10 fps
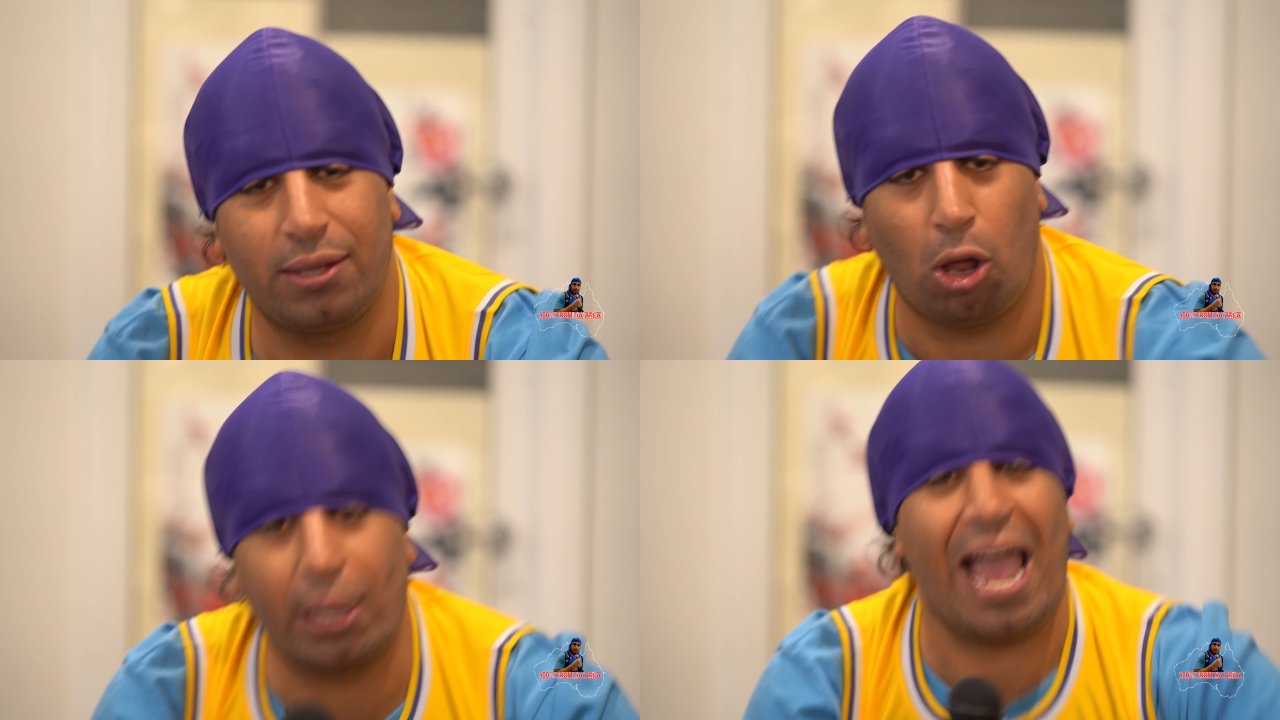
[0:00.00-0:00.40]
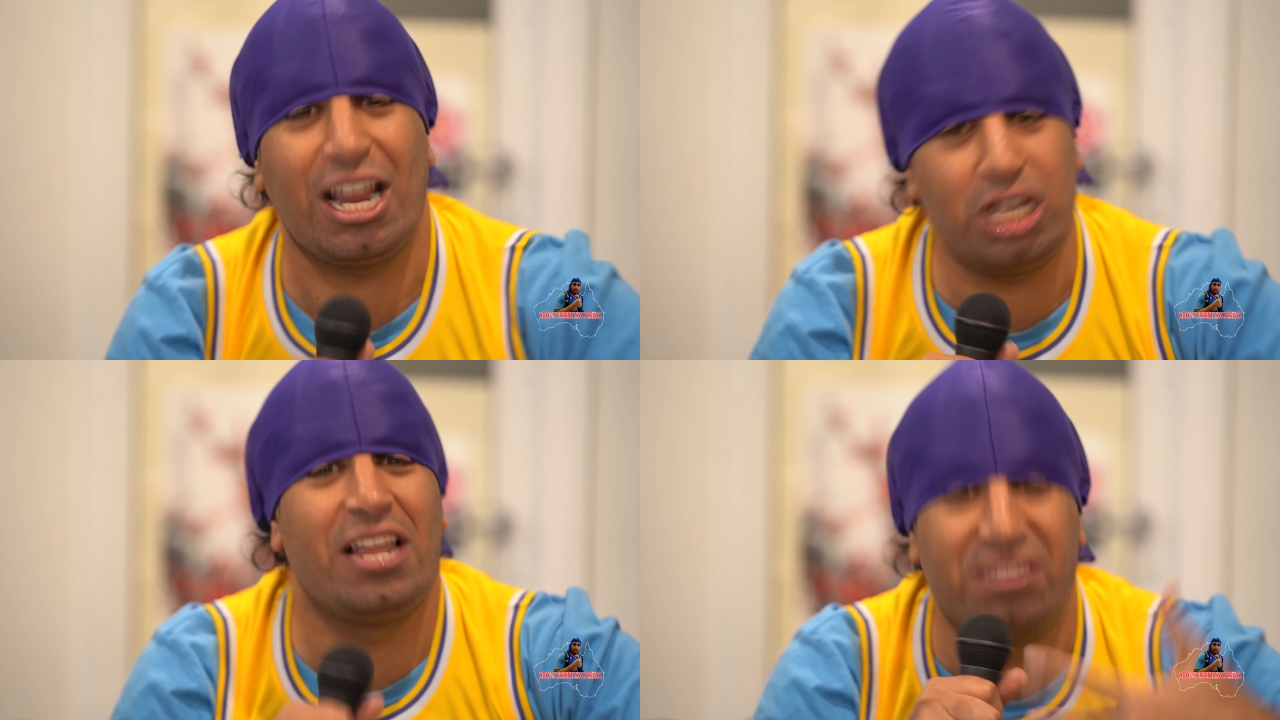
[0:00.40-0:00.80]
Like, he
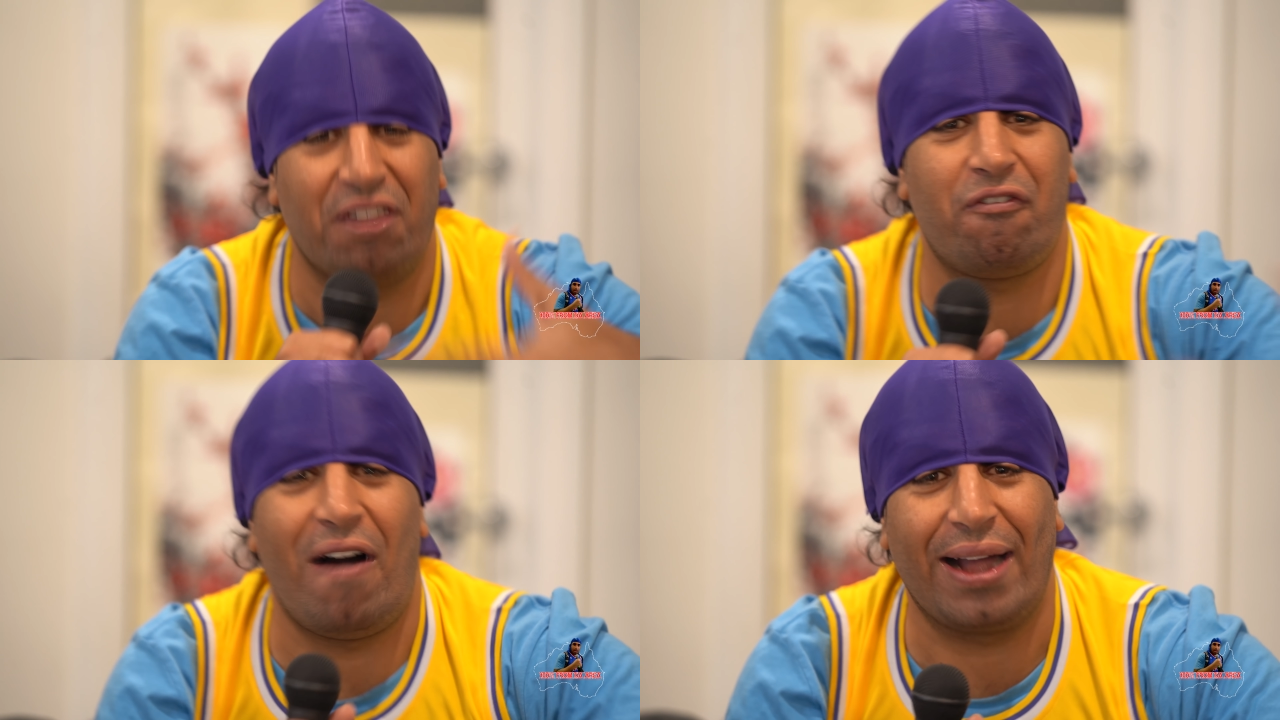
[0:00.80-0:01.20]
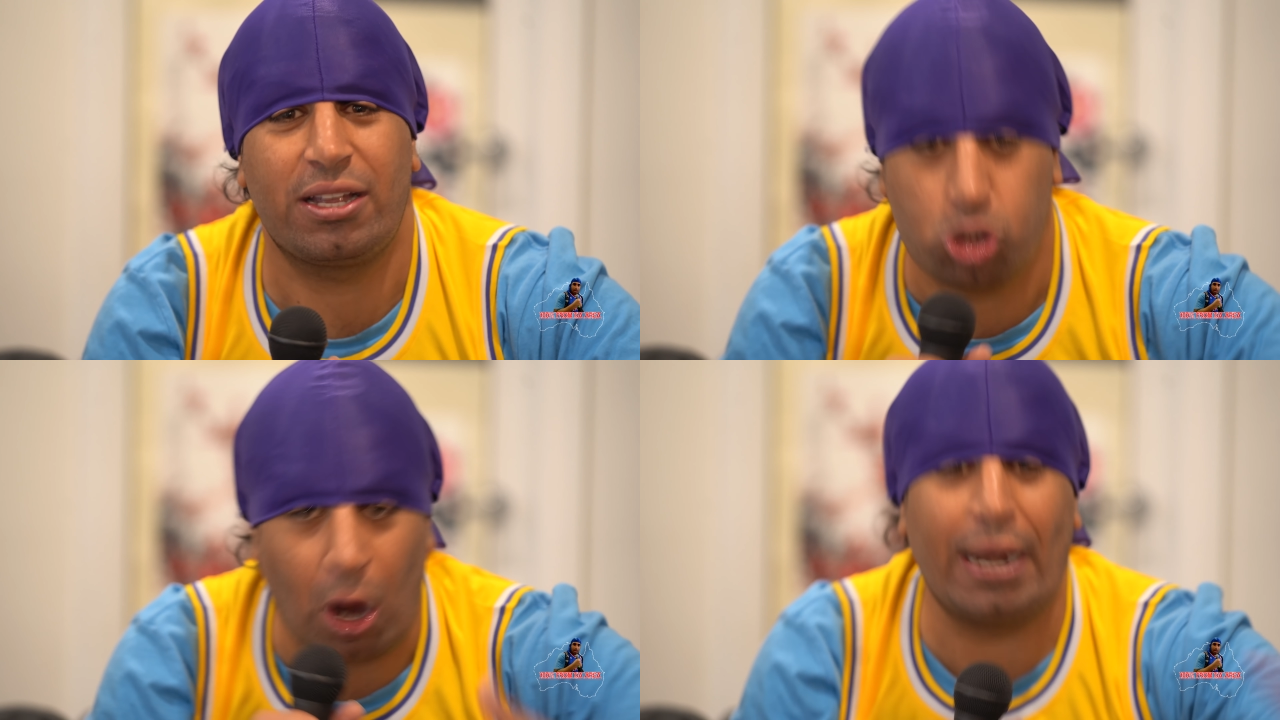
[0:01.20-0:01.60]
actually gives a
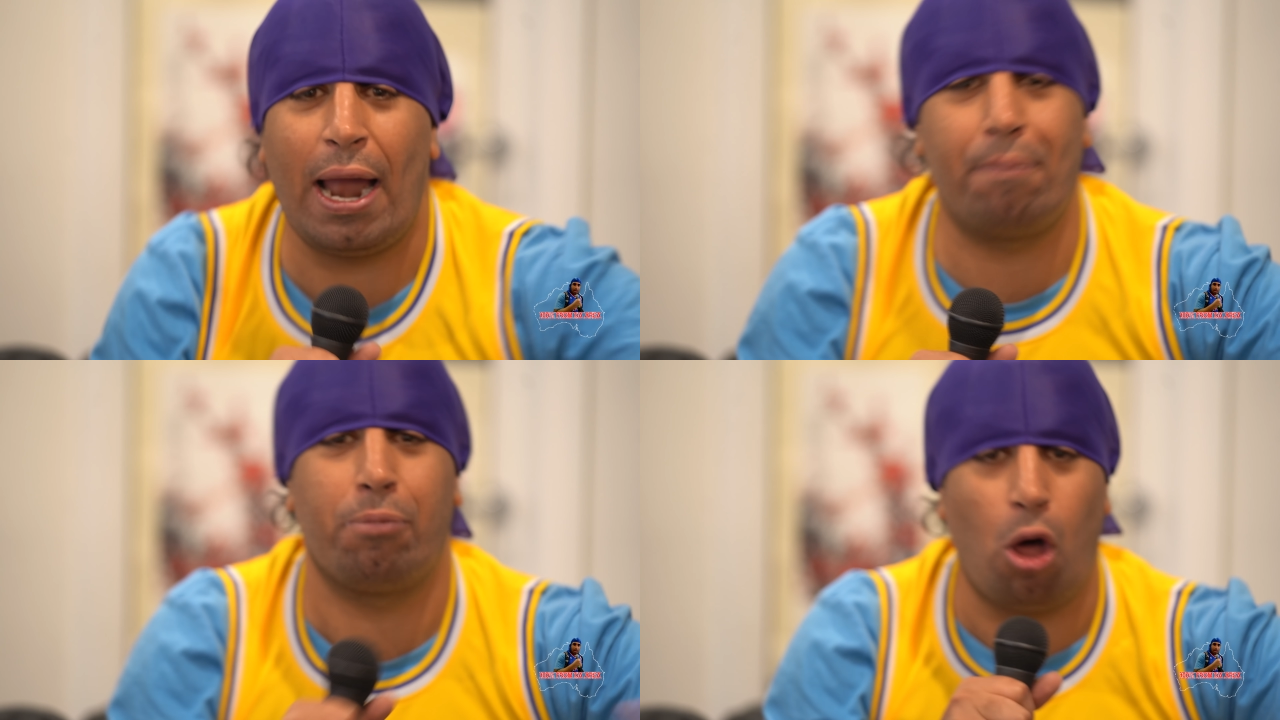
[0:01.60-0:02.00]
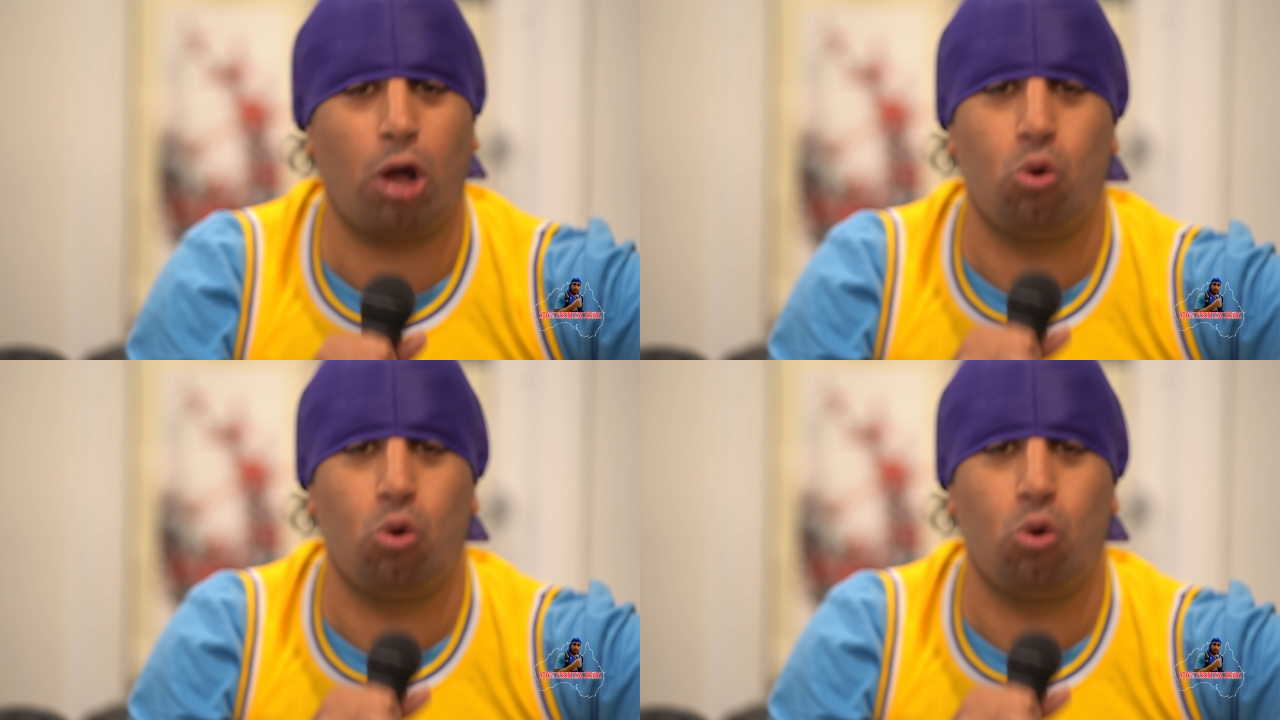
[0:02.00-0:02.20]
fuck. Straight up, like,